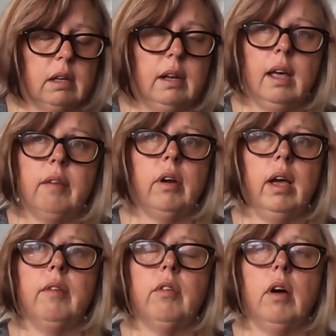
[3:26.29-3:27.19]
Never,
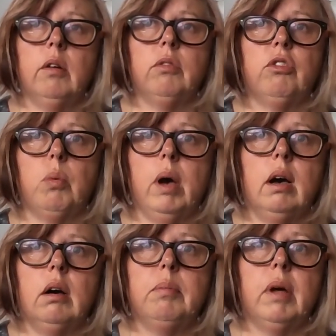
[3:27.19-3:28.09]
ever. I don't
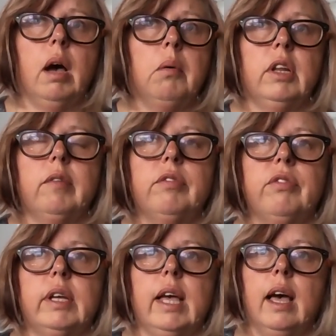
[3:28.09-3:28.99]
dwell, but I will never
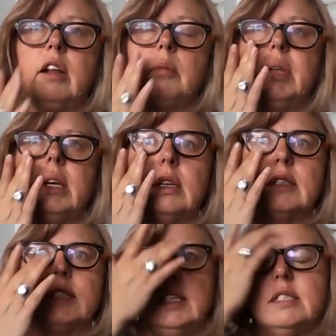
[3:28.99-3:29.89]
forget it
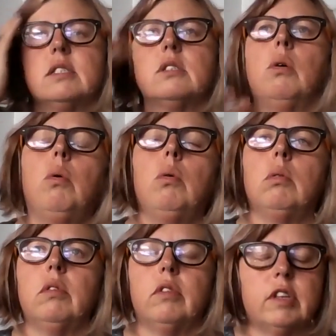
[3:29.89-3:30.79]
because he stole